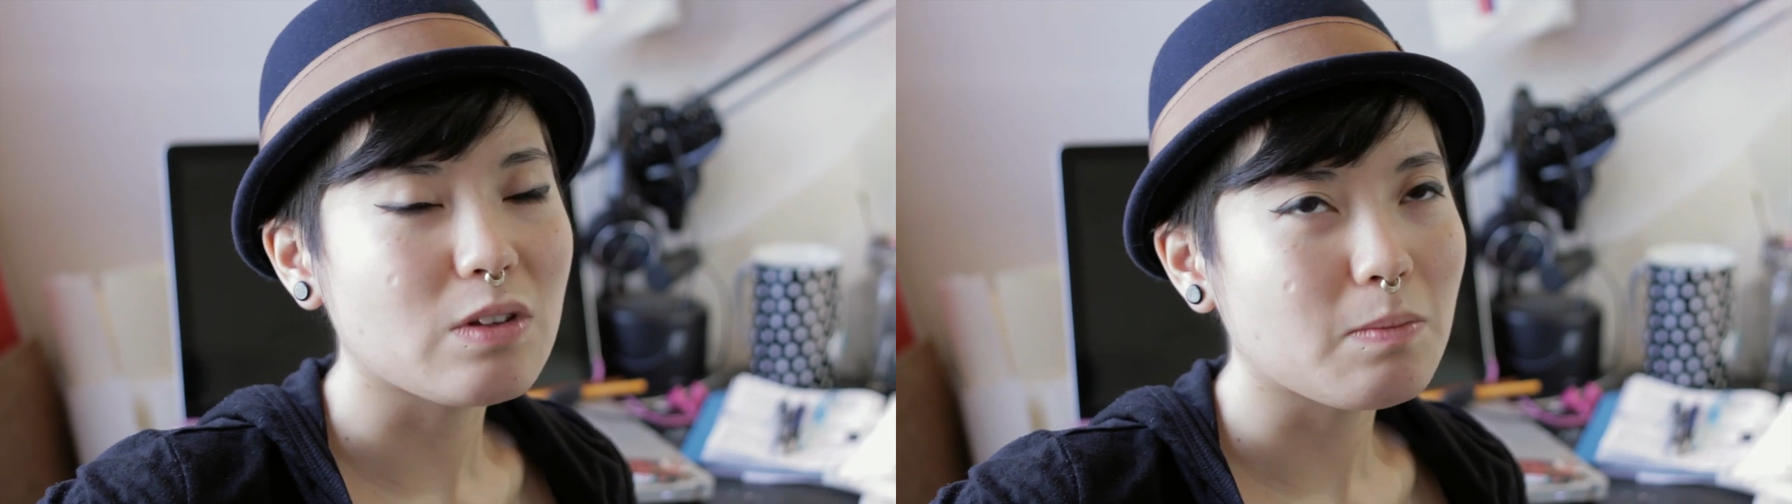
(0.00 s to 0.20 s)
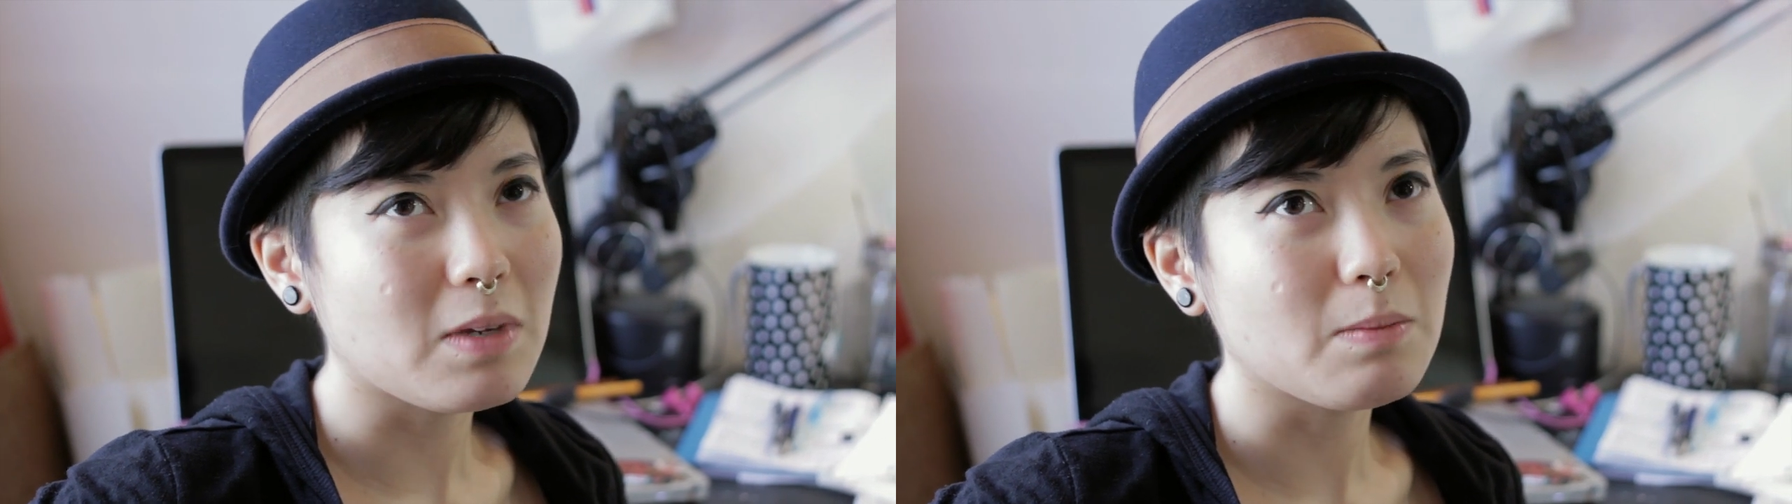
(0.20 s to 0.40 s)

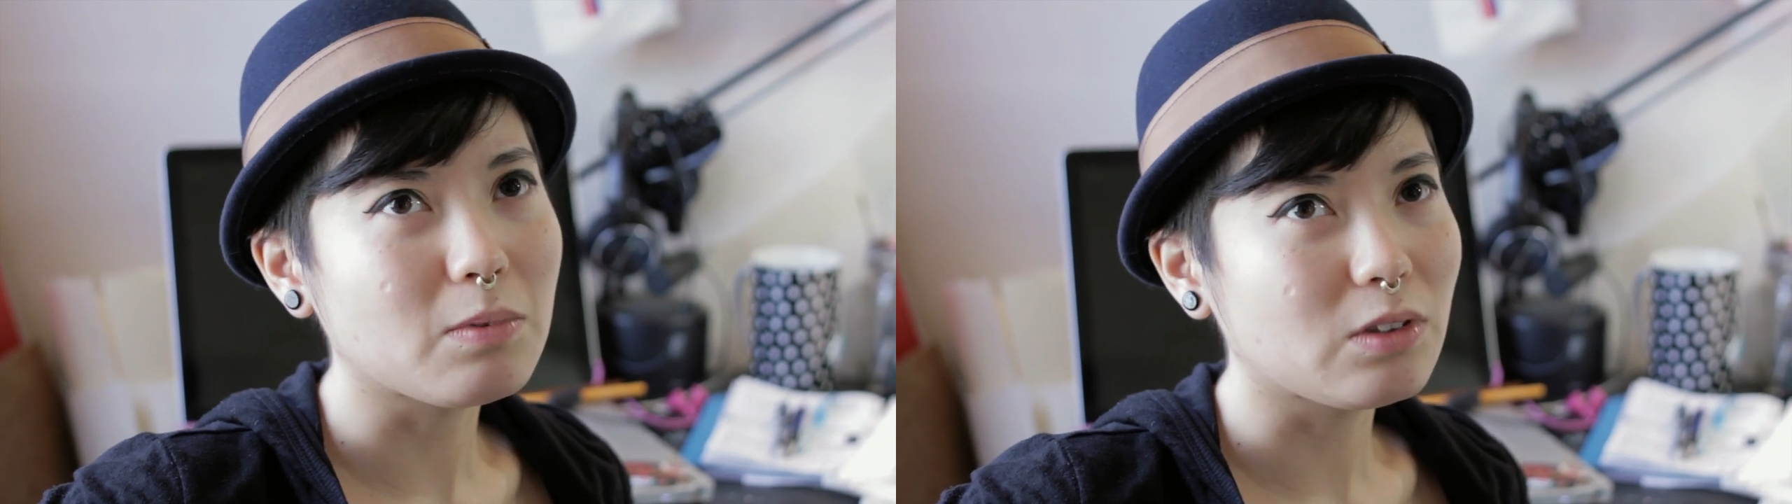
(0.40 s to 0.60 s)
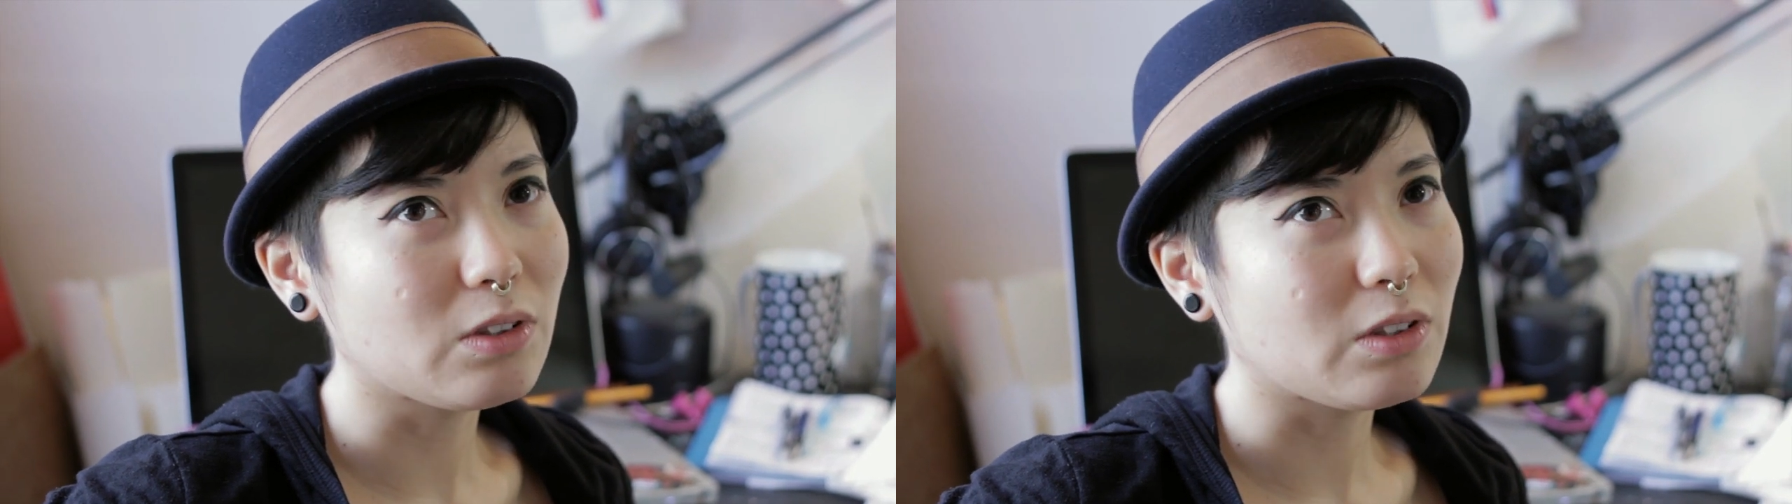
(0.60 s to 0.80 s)
with
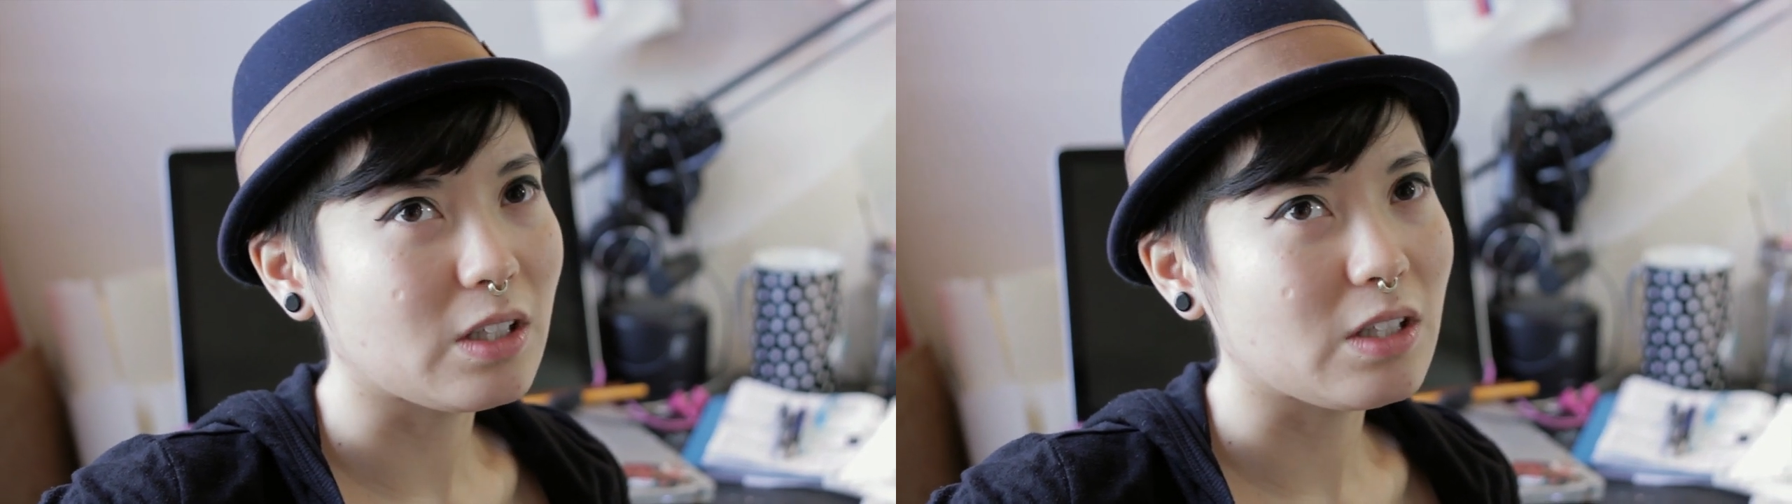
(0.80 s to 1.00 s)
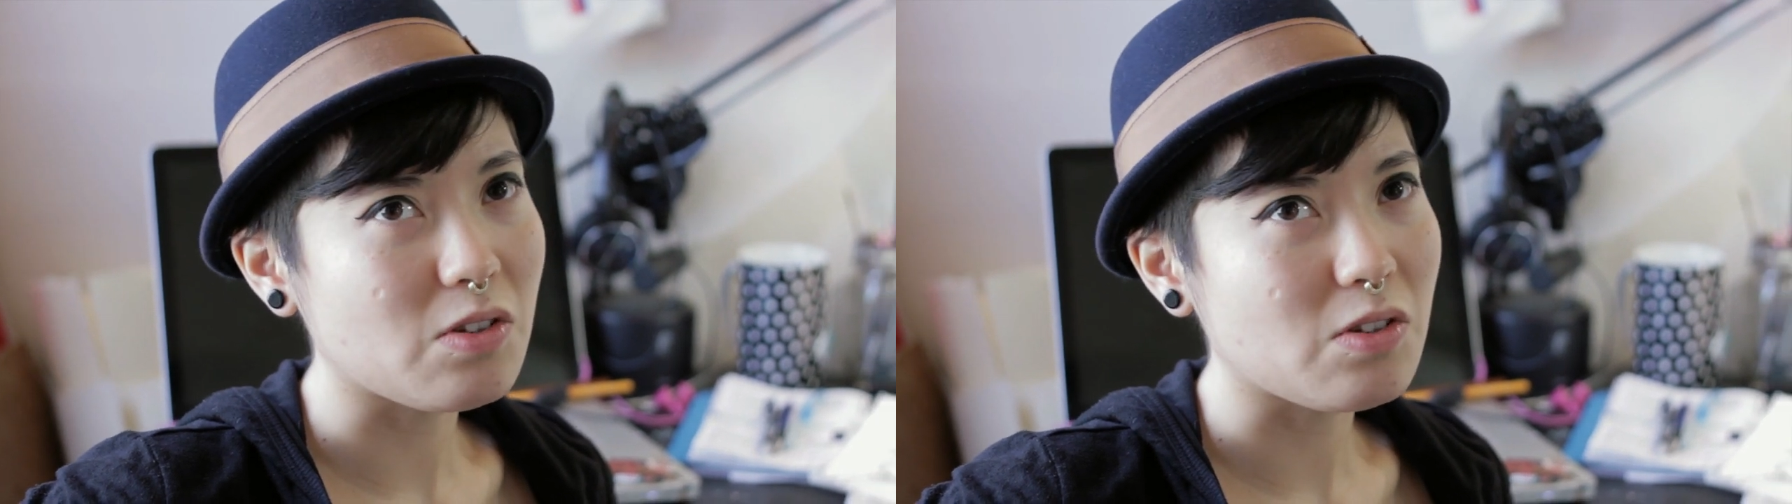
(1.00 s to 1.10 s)
people and